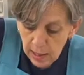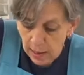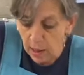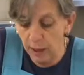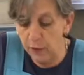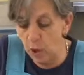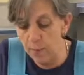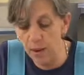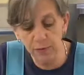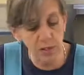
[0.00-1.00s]
I've got
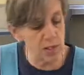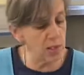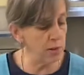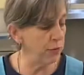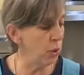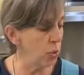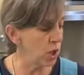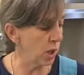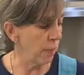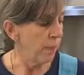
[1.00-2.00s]
muffins in the future.